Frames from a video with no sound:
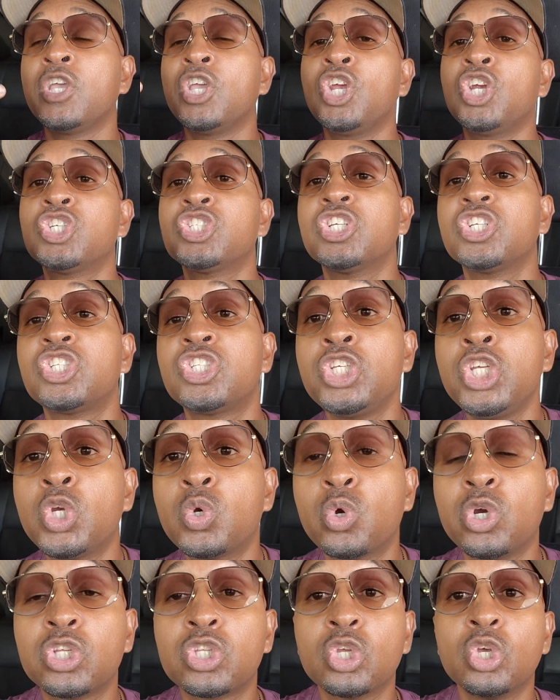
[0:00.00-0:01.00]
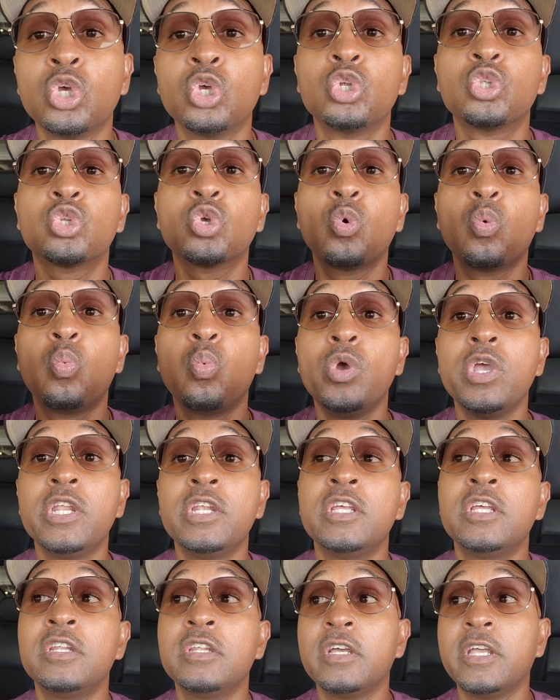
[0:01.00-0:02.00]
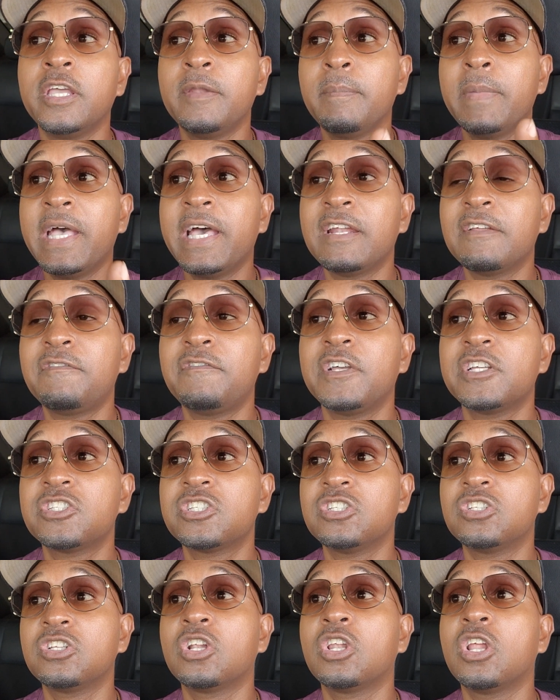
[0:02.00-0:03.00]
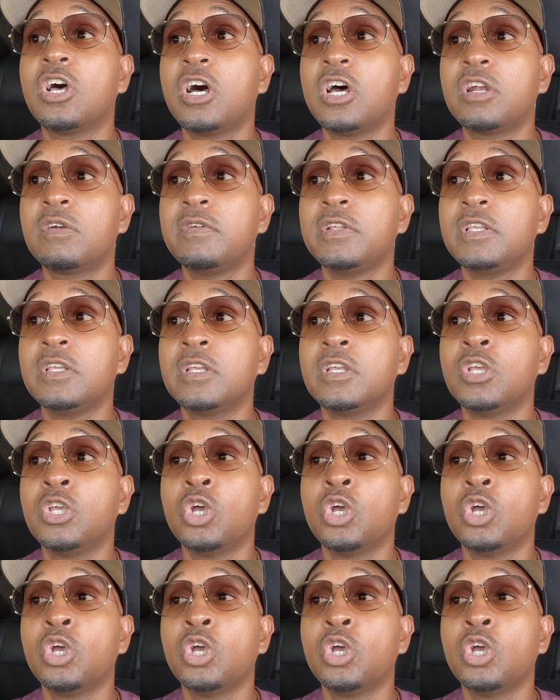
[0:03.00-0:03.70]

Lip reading: Here's the secret to winning and manifesting the lottery.